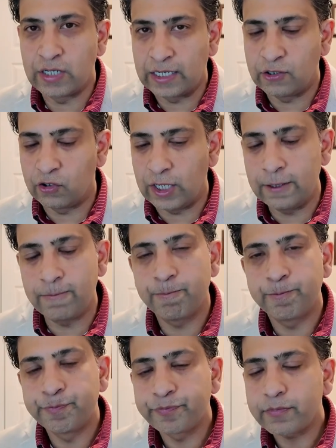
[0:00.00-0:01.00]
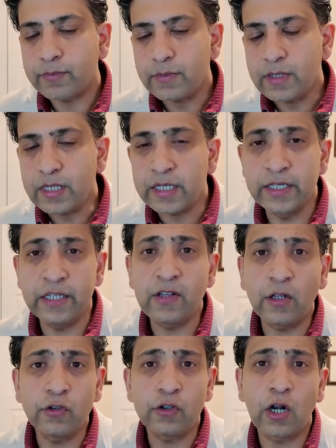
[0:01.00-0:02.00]
in the United States. He's
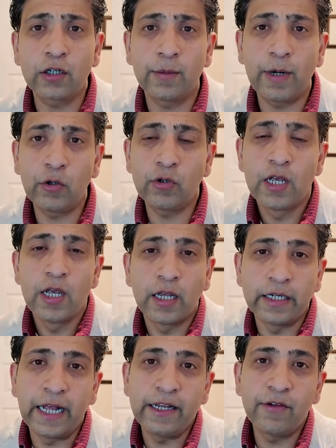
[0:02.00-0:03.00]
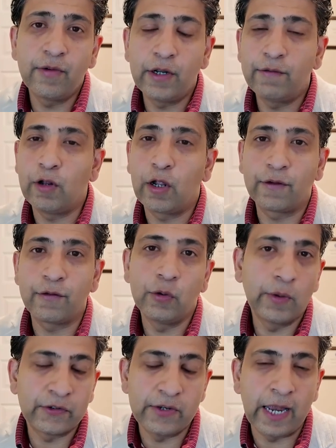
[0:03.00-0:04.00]
also talked about getting rid of a lot of
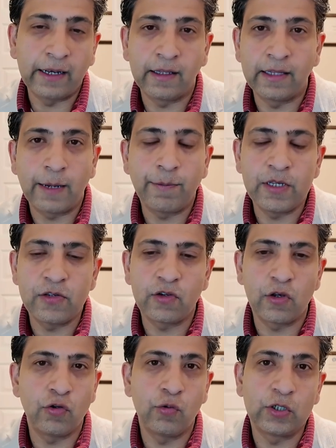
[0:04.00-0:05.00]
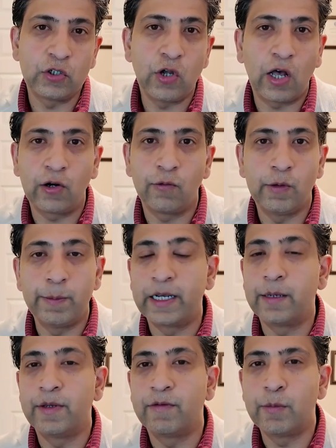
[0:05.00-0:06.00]
US debt. That means US dollar will
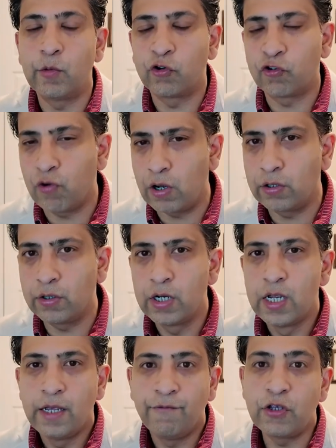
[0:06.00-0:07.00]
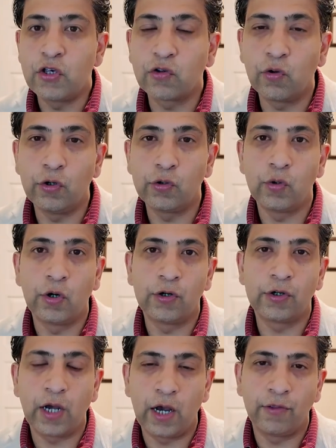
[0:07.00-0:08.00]
become even more stronger, which is going to
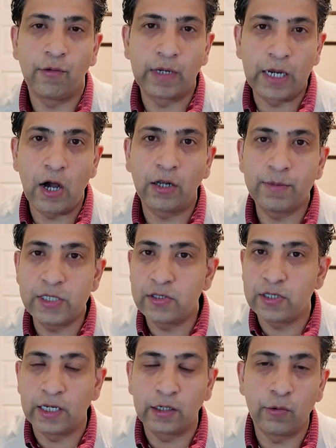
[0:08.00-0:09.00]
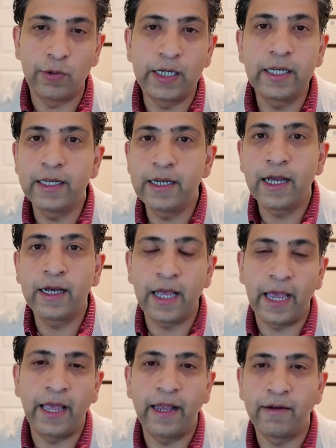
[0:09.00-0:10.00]
hurt other economies, including India,
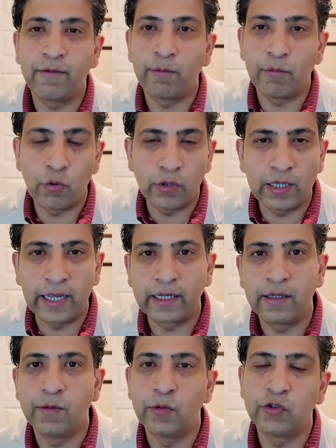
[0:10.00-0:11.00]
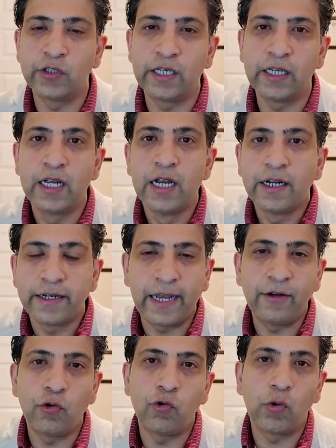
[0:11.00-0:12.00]
and more than likely we'll see
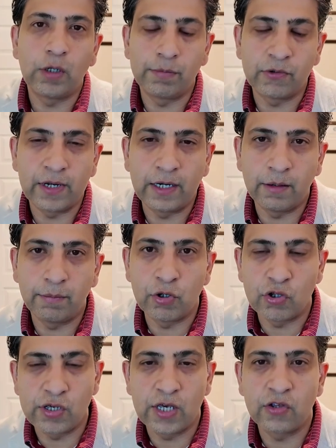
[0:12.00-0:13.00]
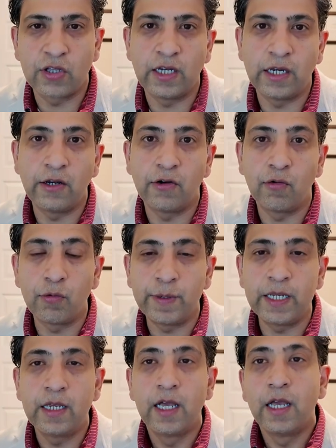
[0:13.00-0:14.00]
10 to 20% depreciation in Indian
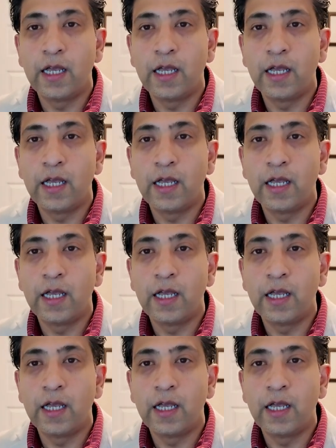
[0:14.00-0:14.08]
rupee